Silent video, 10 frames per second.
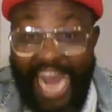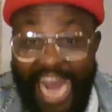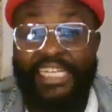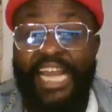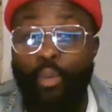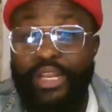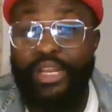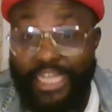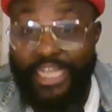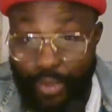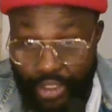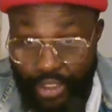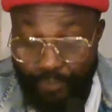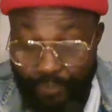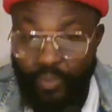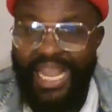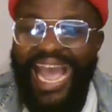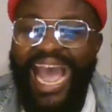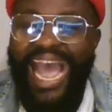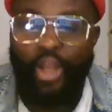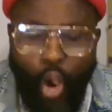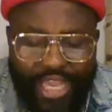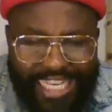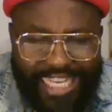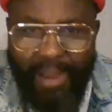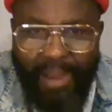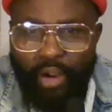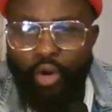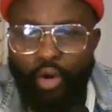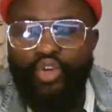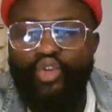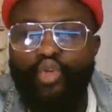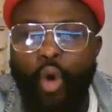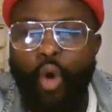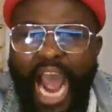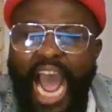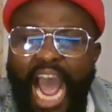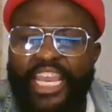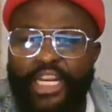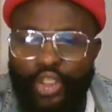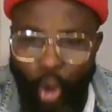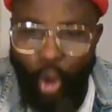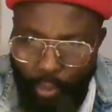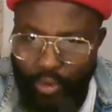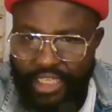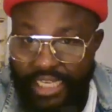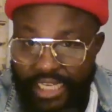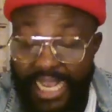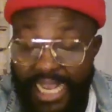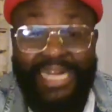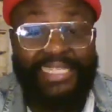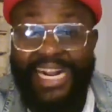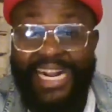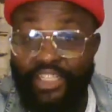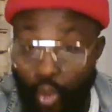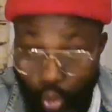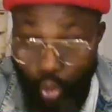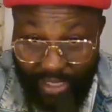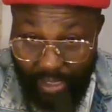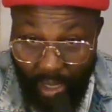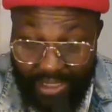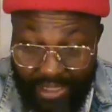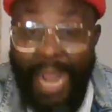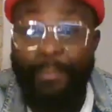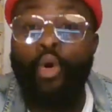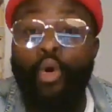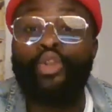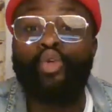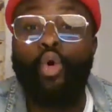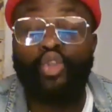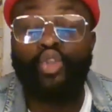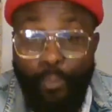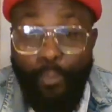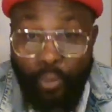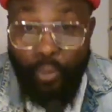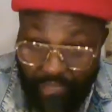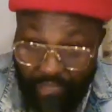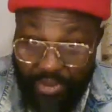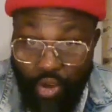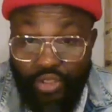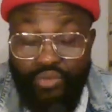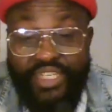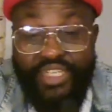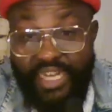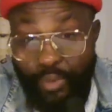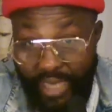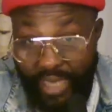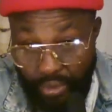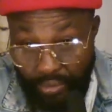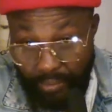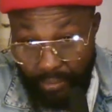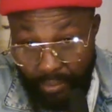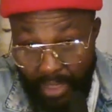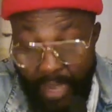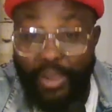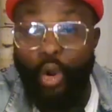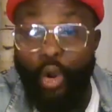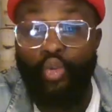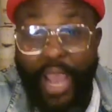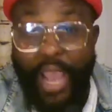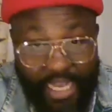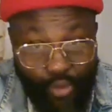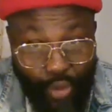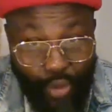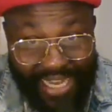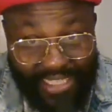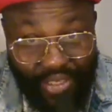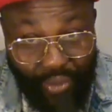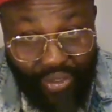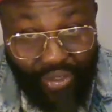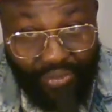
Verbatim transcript: I will deal with you. Aloy Ejimakor, you are a double agent and there is no two ways about it. I'm going to also prove it beyond reasonable doubt because we are here to connect the dots.